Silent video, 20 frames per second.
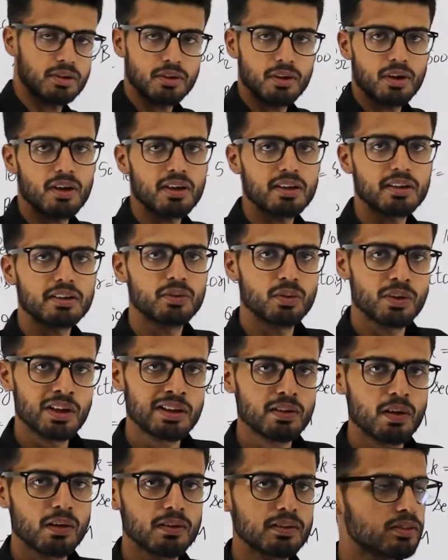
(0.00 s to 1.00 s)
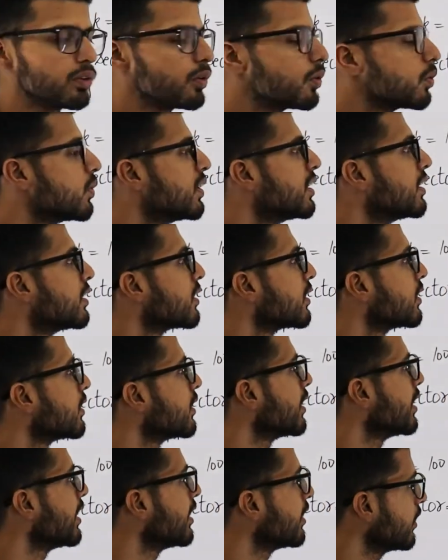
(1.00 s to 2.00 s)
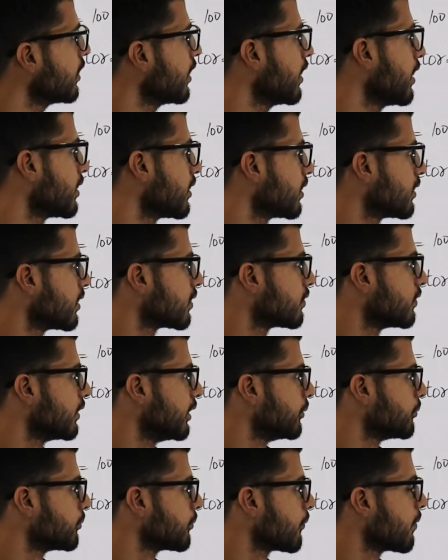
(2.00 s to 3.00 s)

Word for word: Or you can also do it in another way.